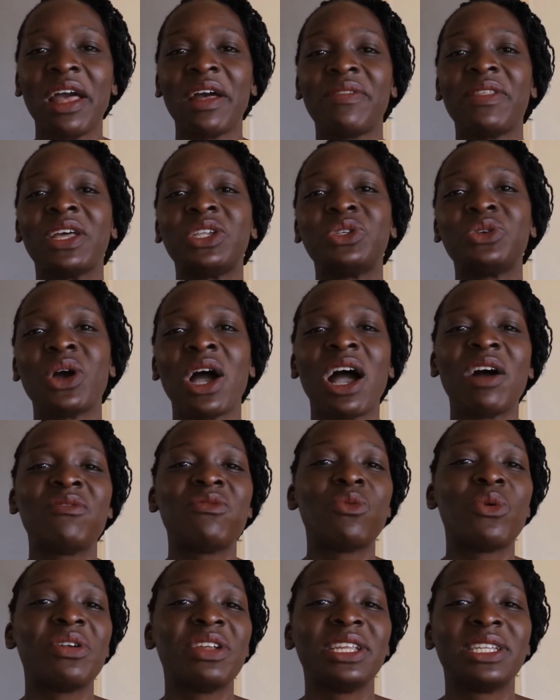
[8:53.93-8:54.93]
that you have
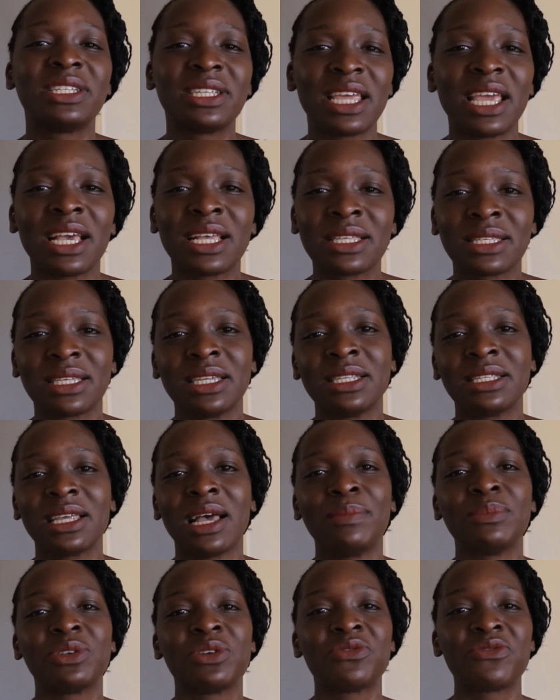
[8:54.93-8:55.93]
what it takes in
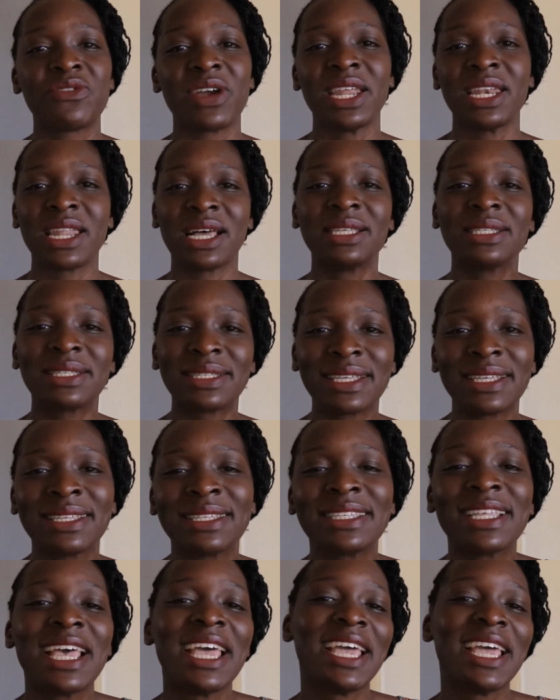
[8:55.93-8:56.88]
terms of finances